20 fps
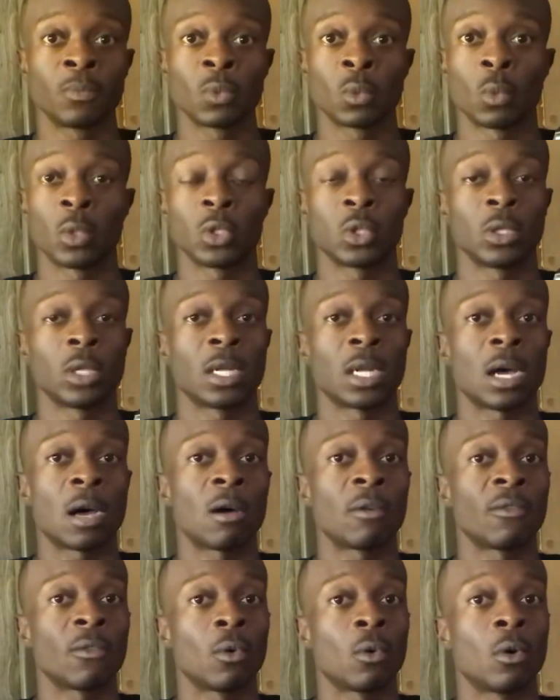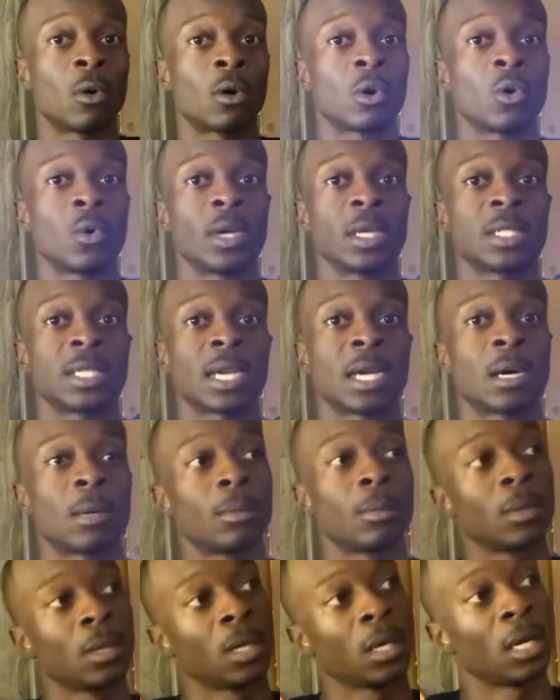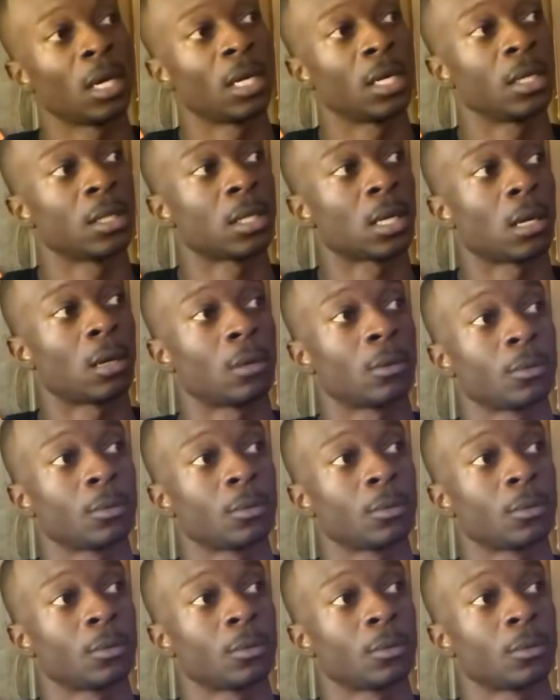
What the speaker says: Once you let off, or a quick tap, and it's on.